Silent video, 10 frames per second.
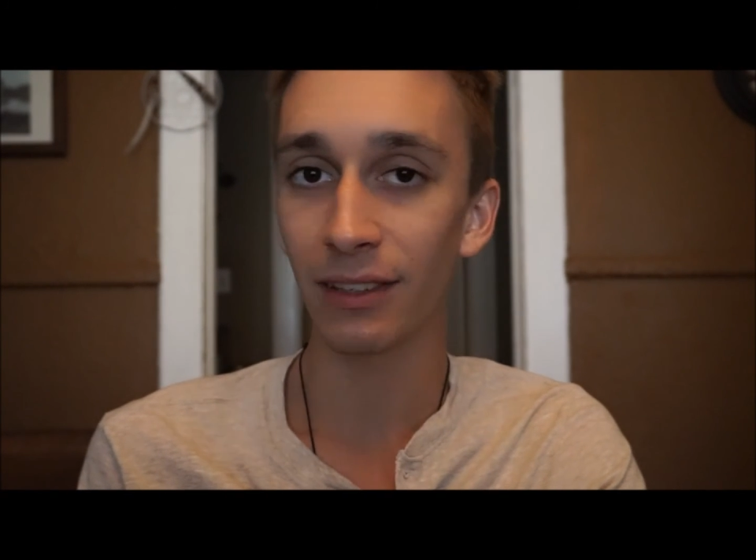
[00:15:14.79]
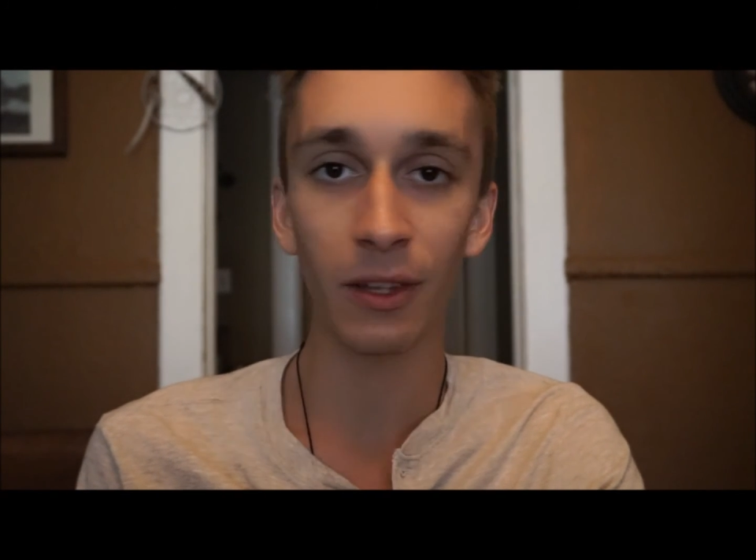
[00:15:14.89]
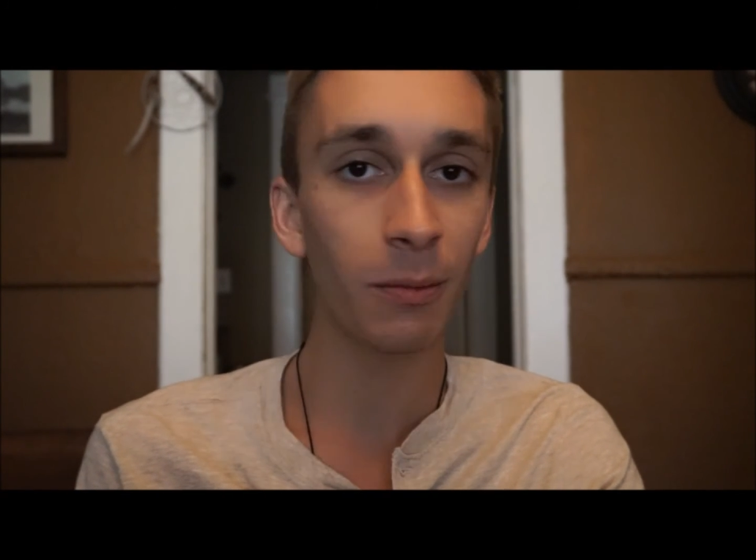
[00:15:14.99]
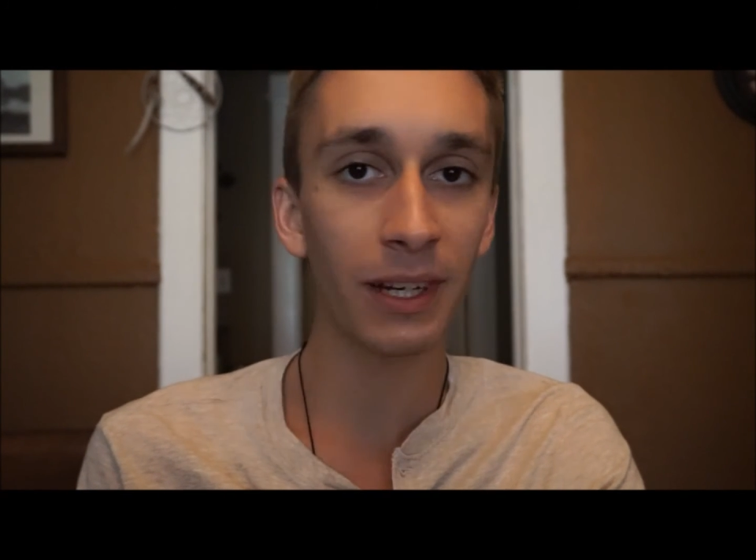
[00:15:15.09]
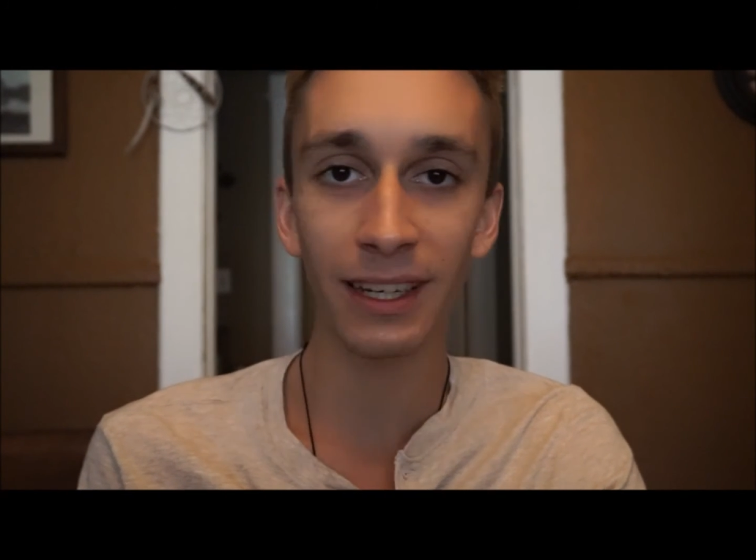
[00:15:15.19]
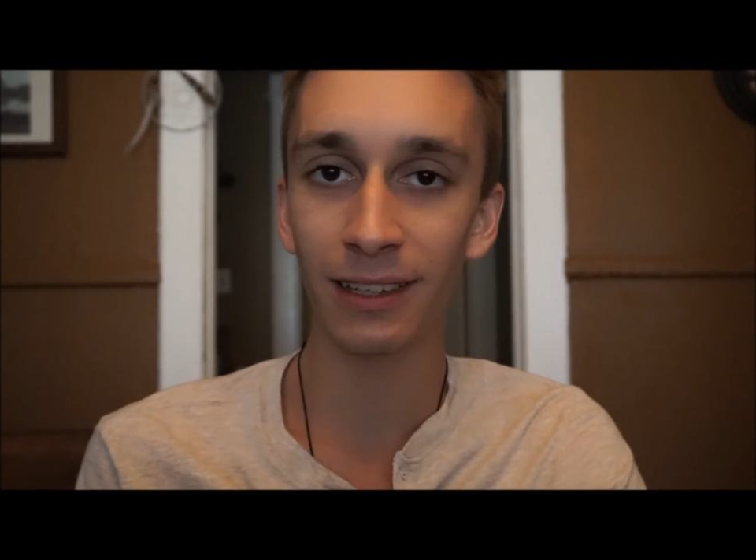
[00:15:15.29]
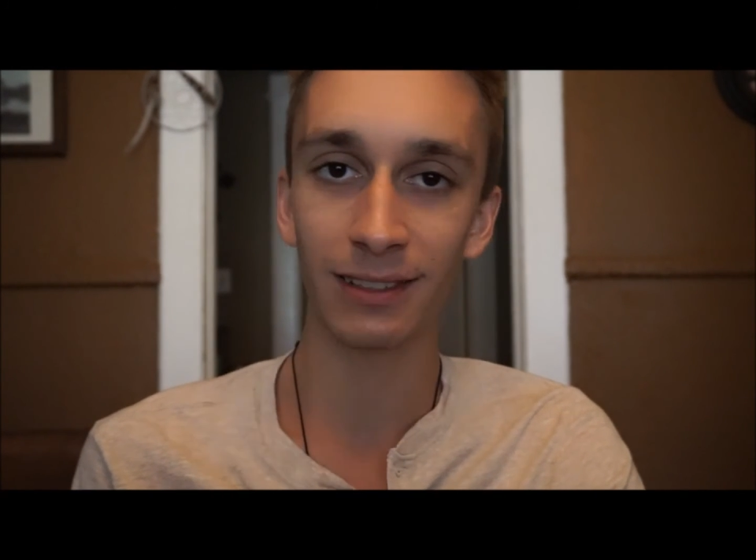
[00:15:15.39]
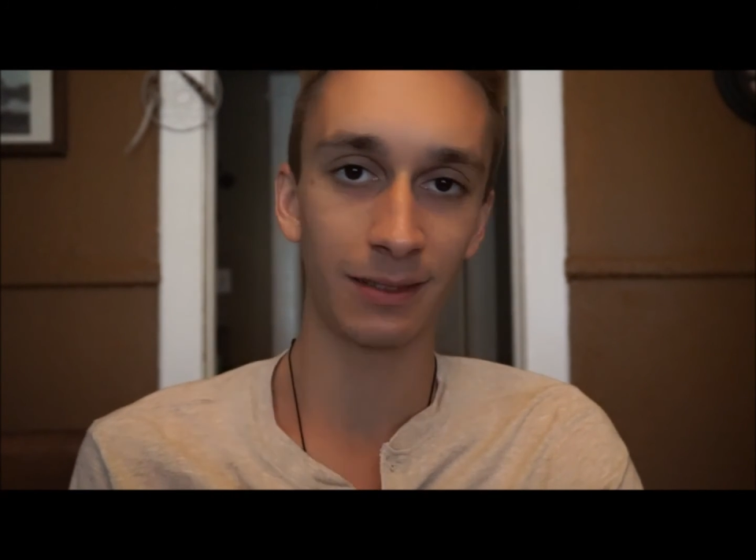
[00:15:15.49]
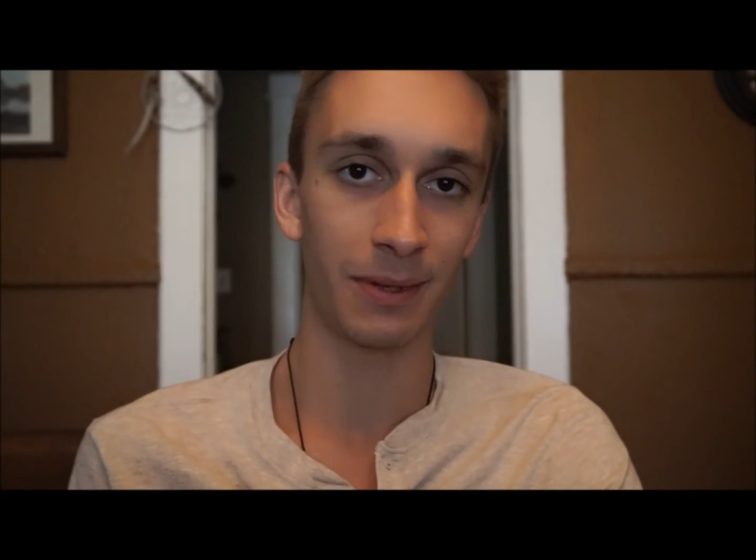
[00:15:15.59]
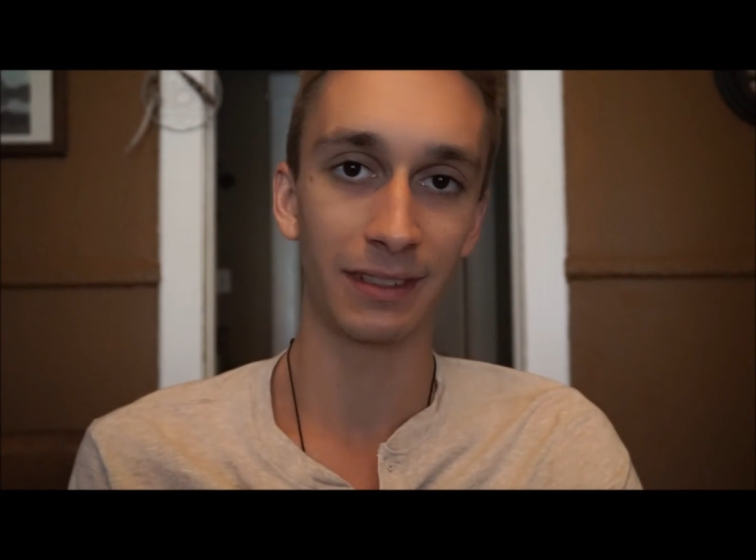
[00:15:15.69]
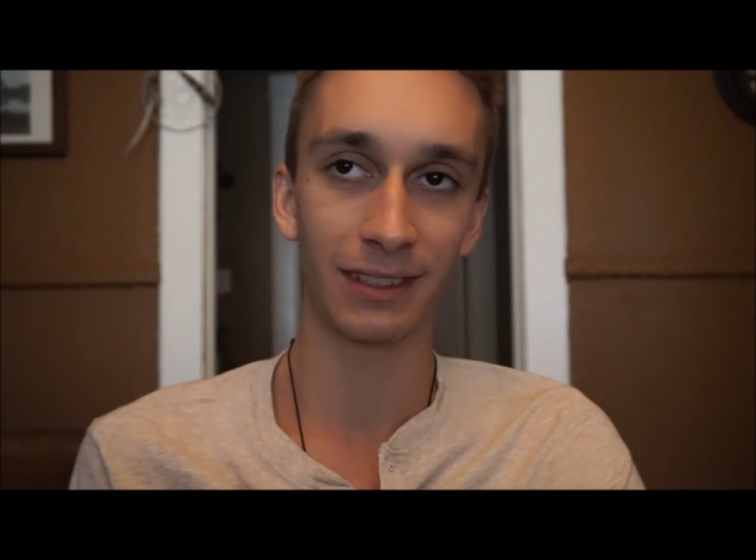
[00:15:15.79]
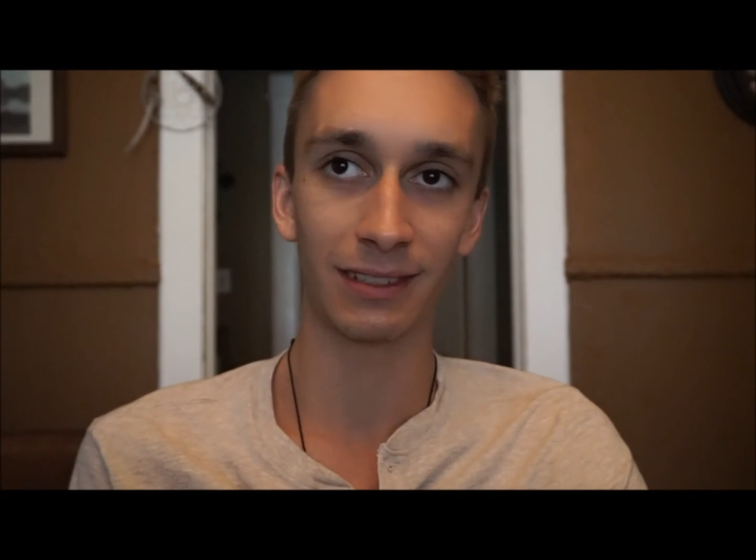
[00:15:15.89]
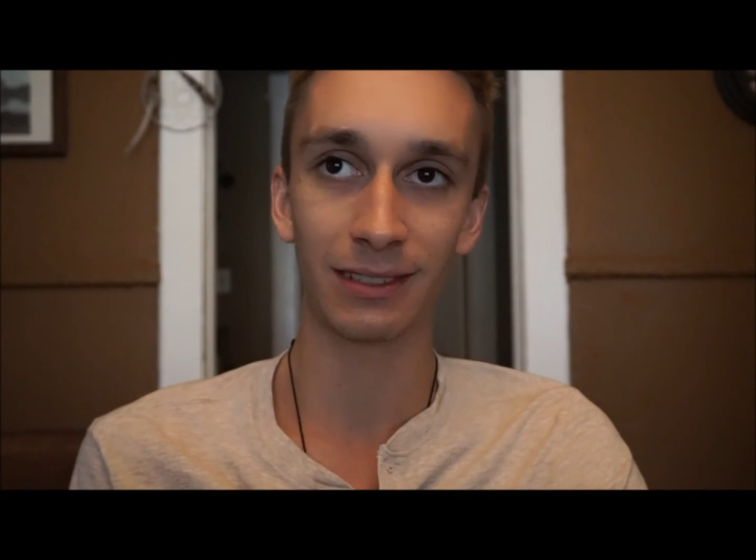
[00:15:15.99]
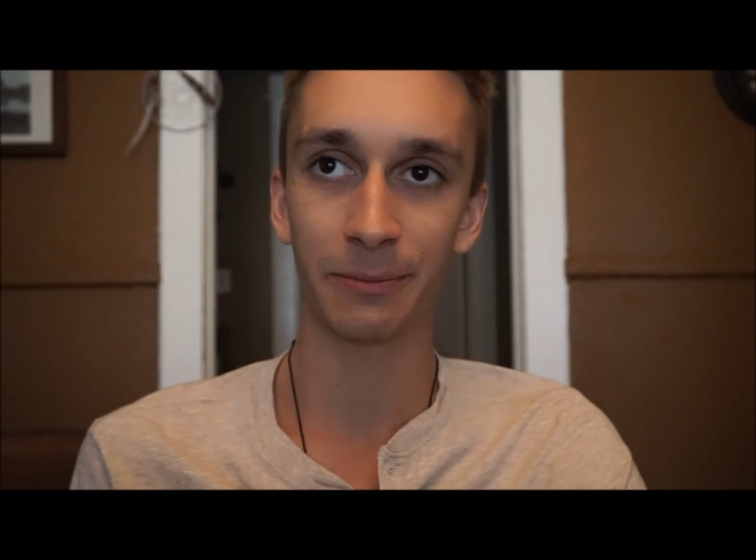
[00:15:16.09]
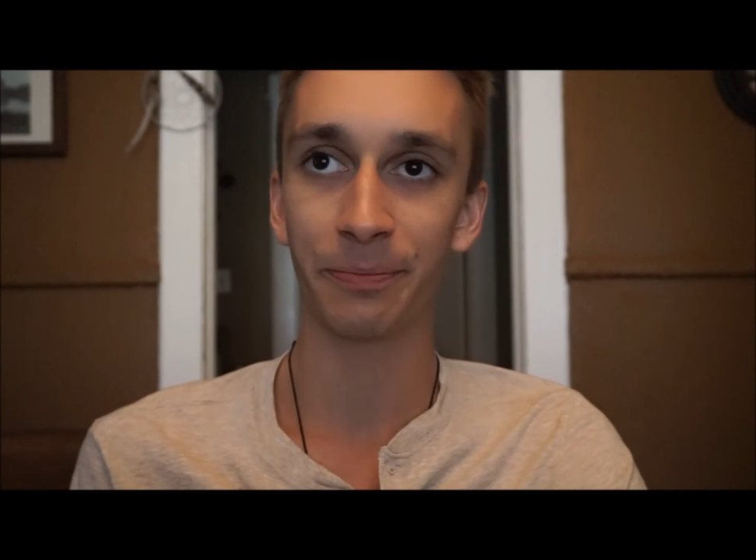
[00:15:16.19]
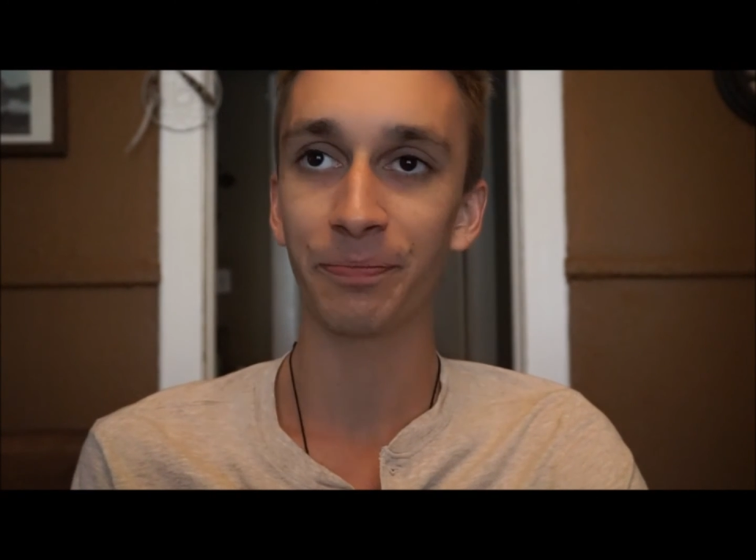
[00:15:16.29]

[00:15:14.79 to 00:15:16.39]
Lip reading: Nobody else's business.